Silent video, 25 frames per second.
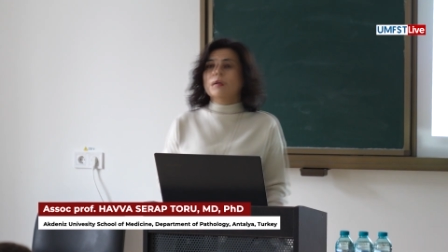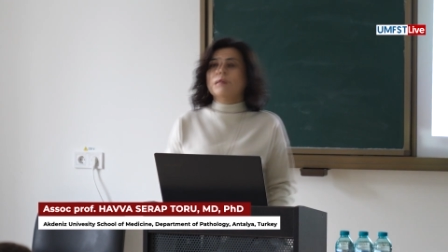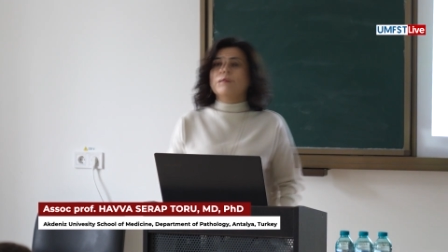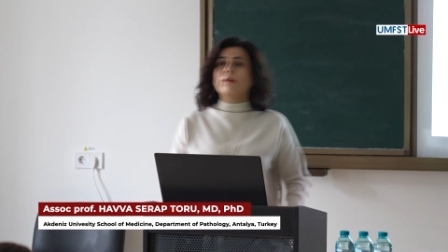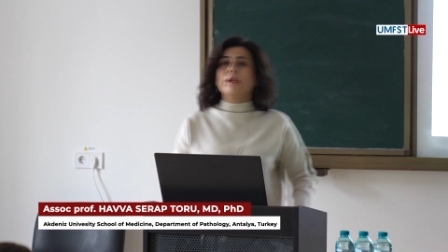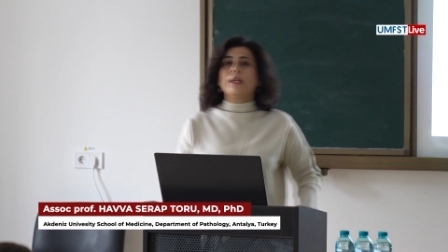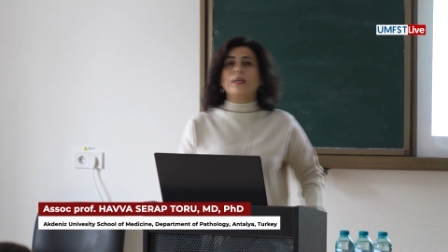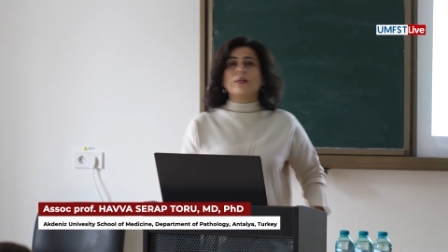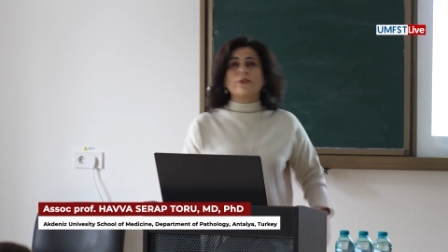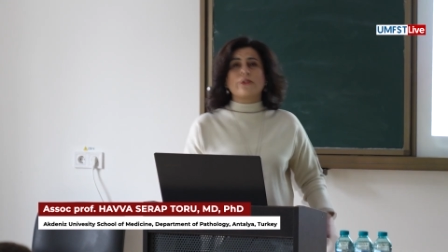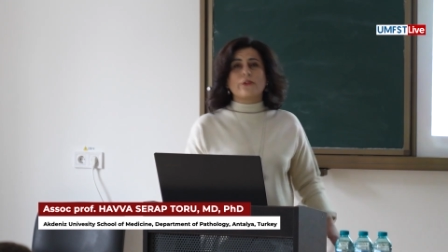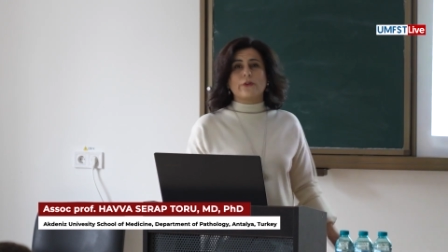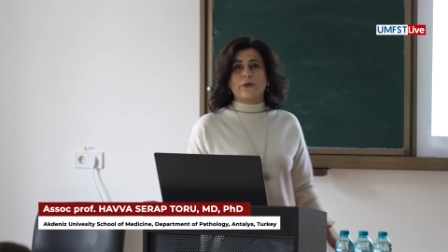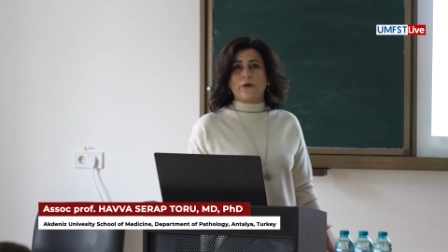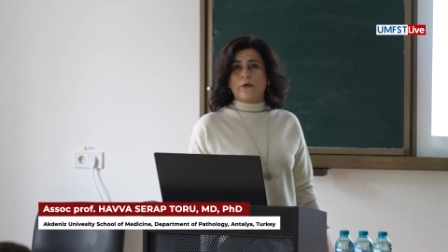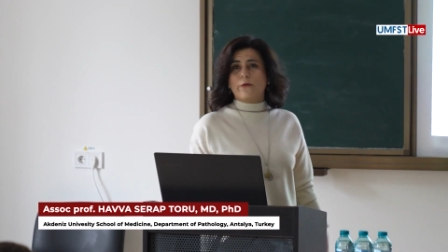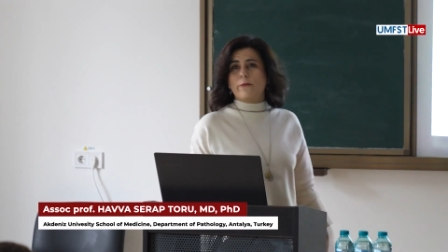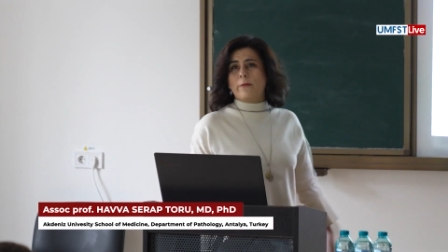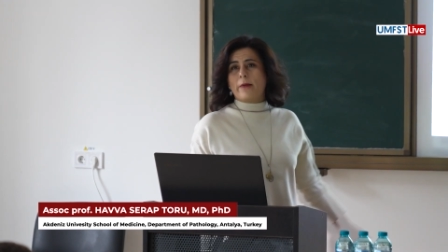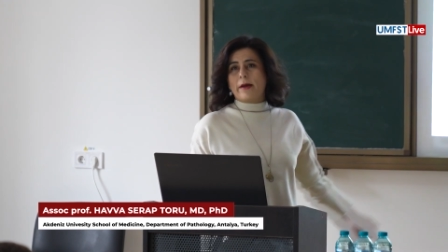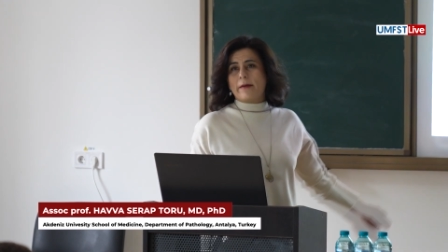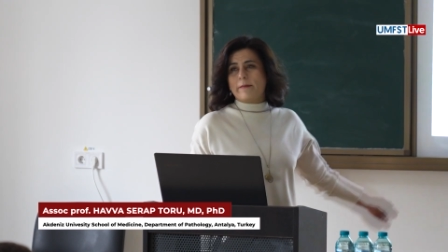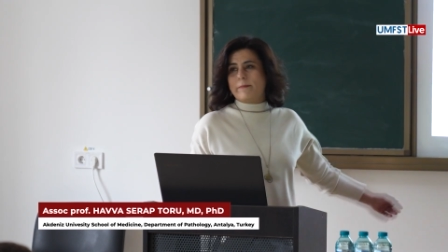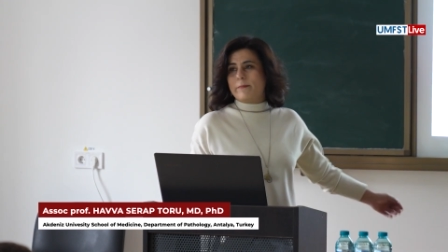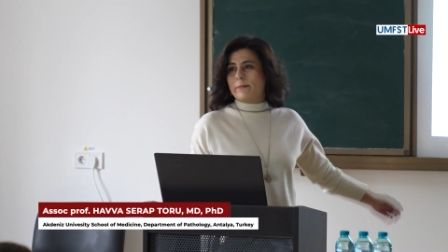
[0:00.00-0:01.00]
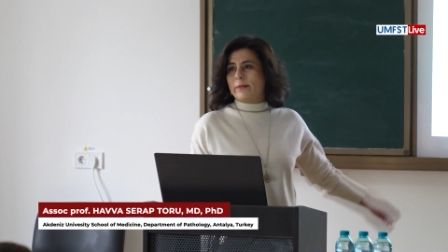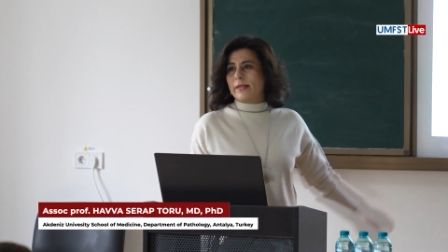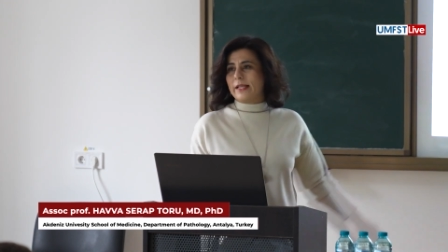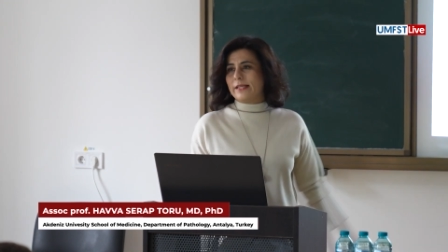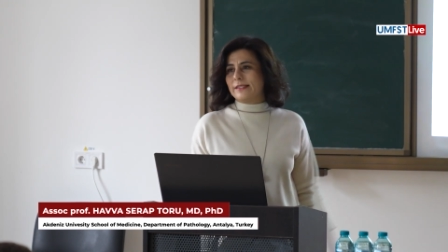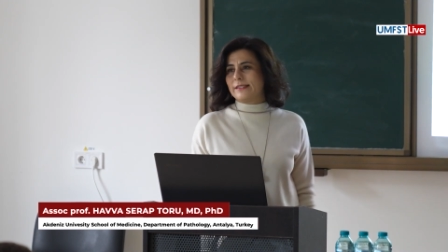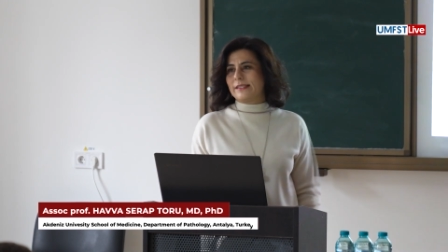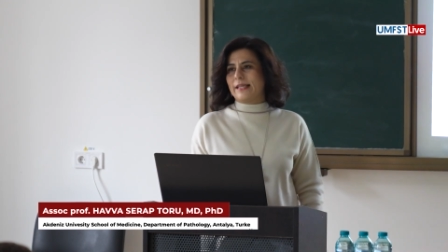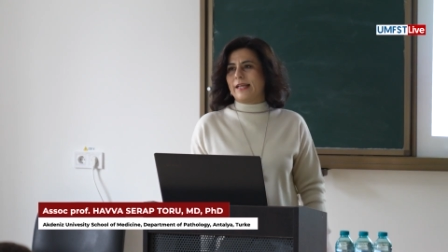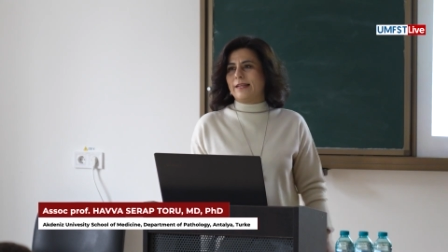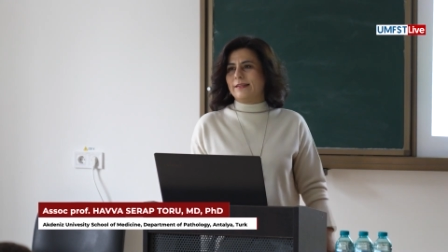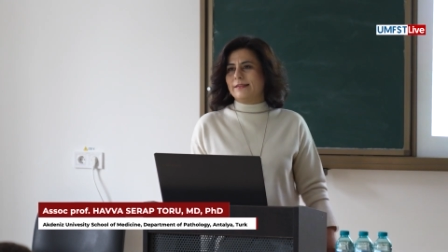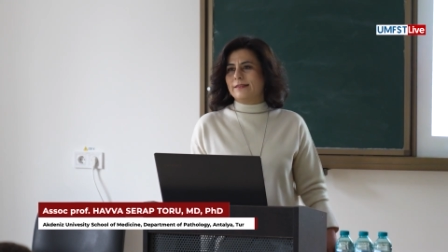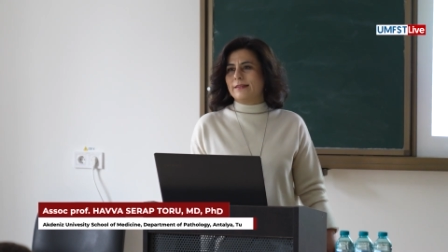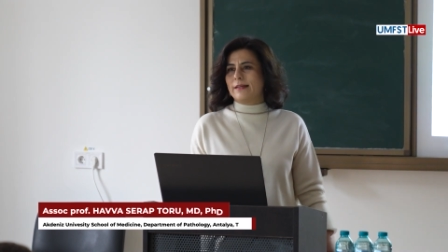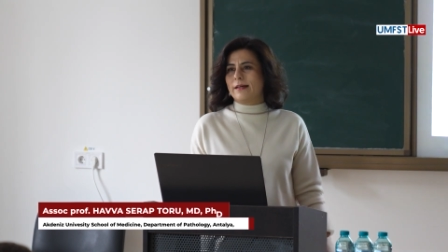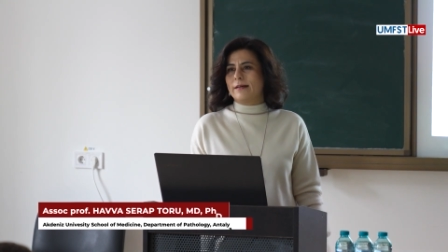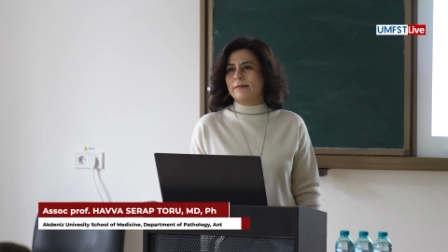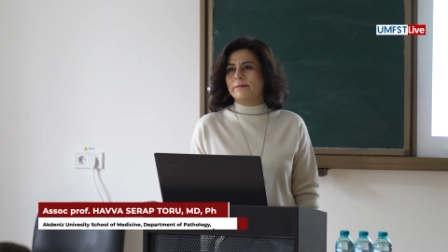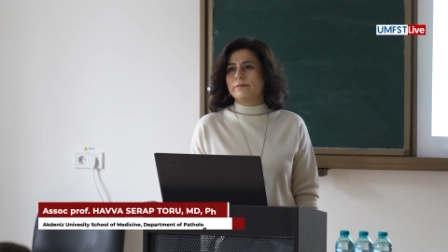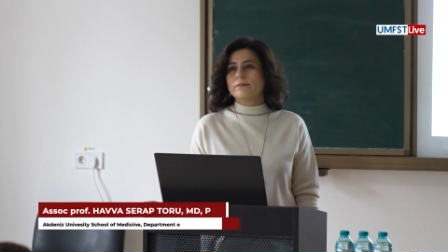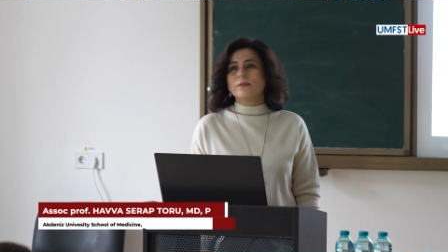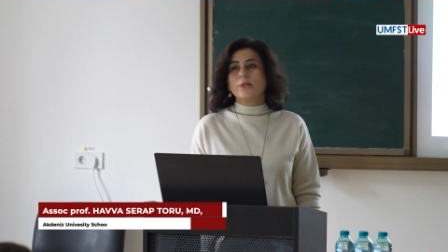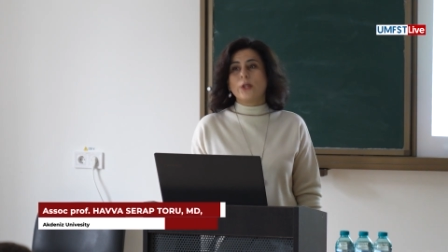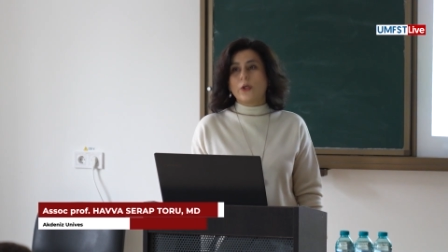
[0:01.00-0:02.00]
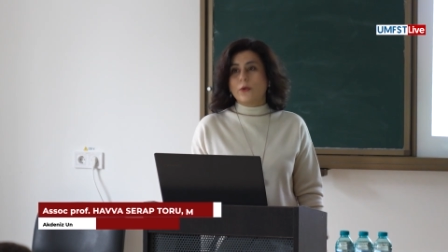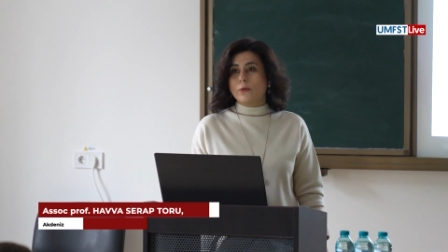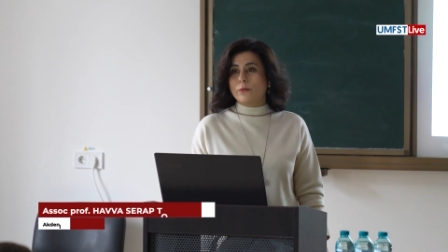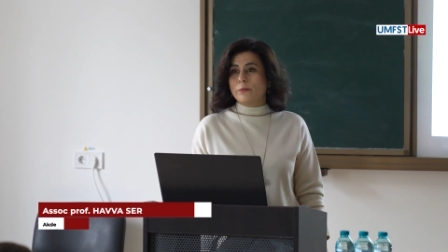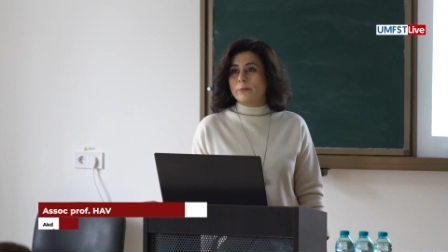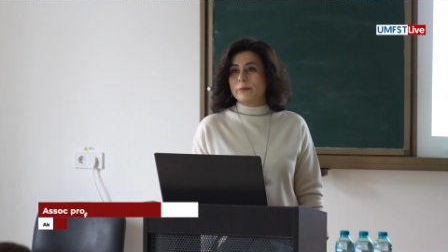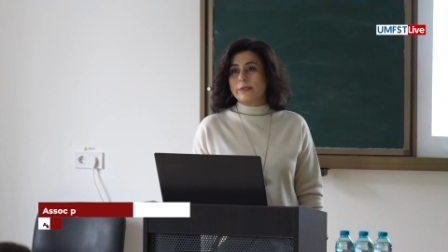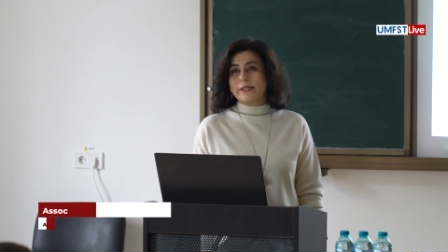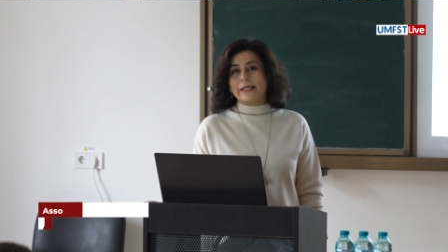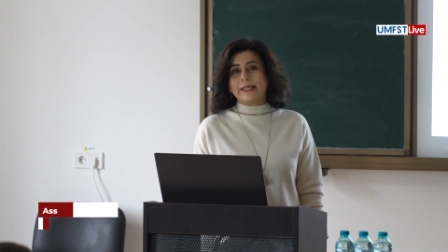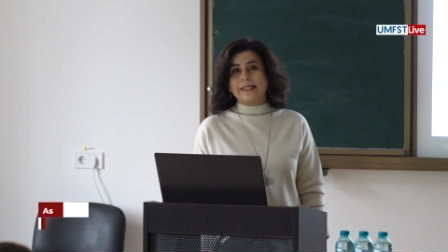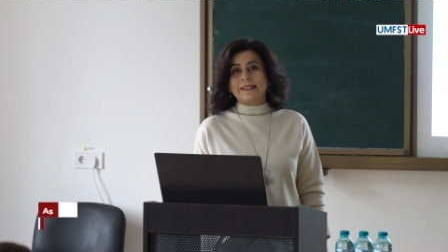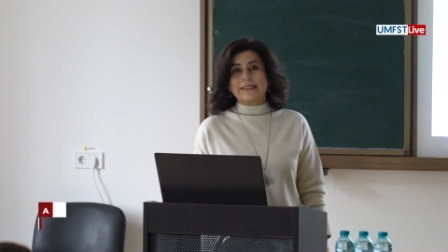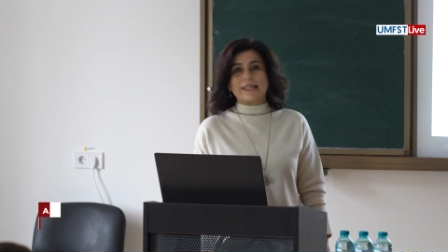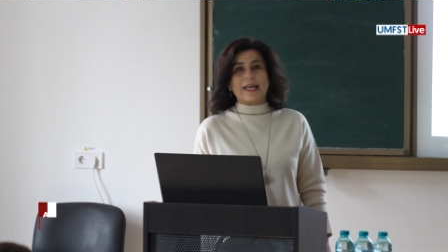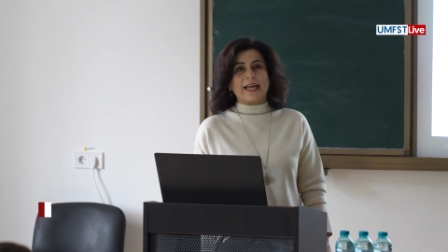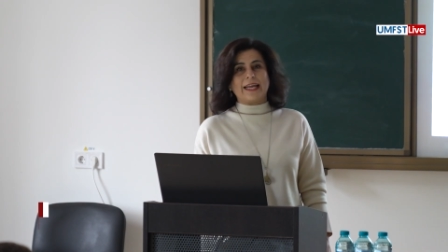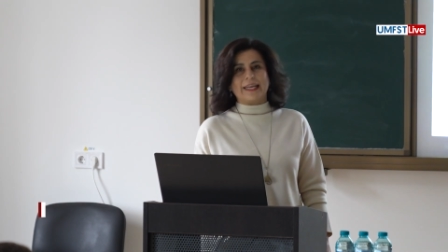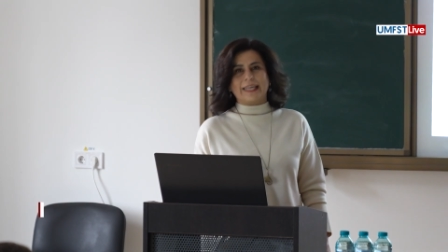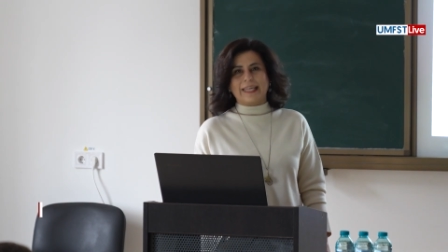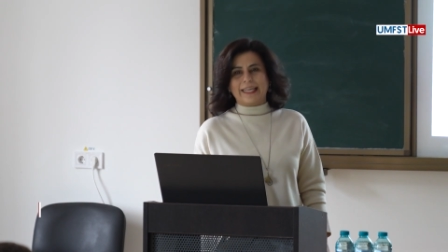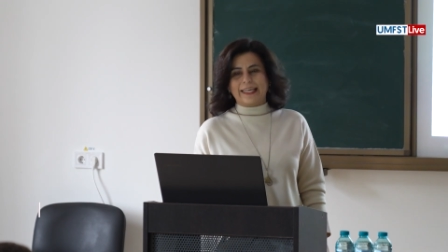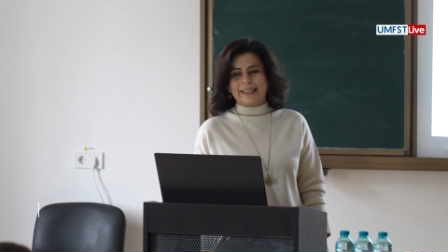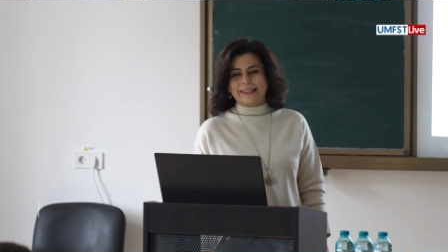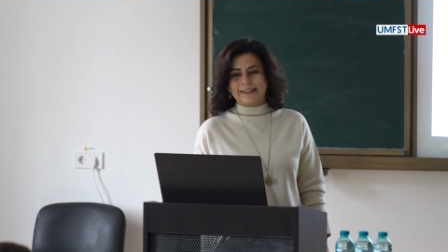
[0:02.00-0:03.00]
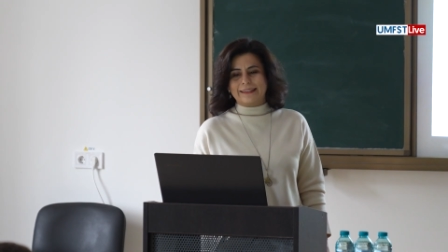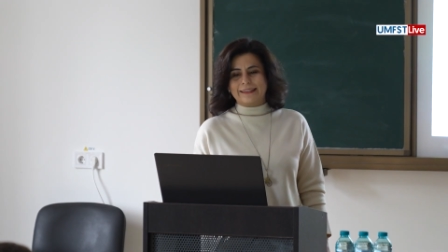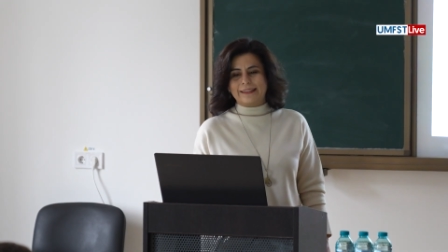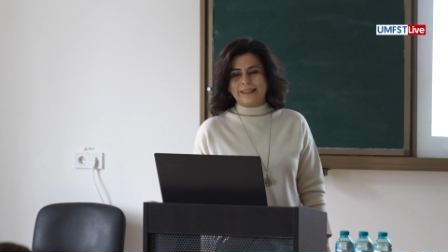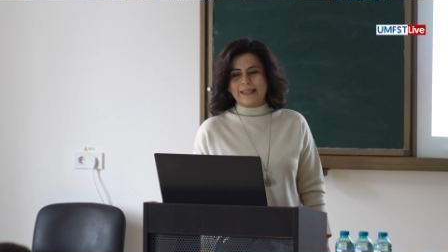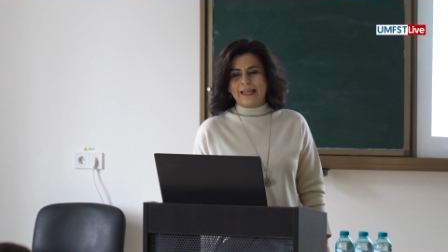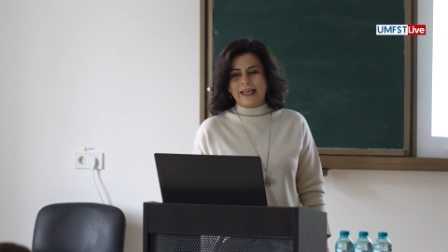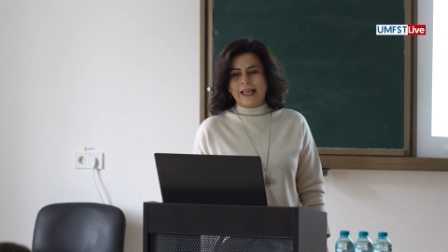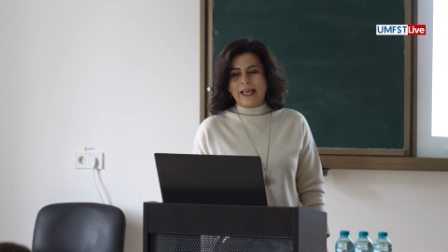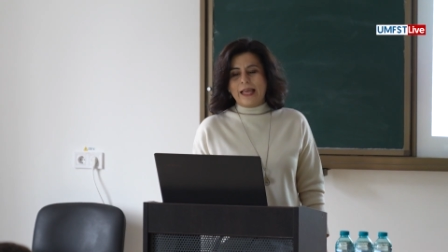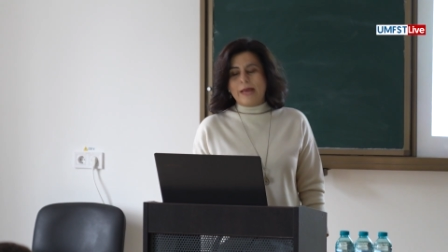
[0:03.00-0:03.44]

will you throw my placenta? No, please, I need it.